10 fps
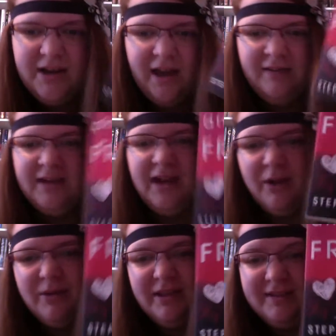I mean, I
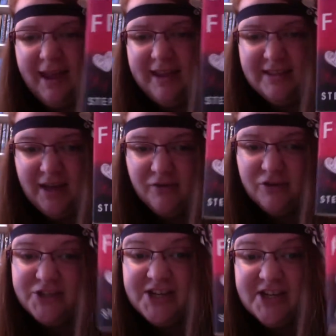really like the cover
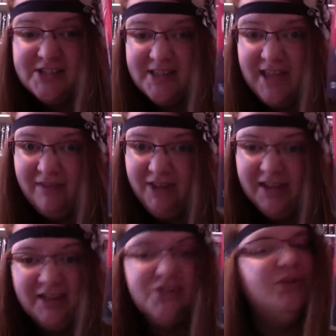change that they have
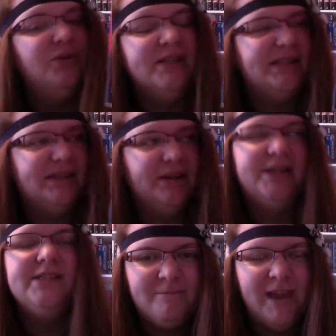done to the series.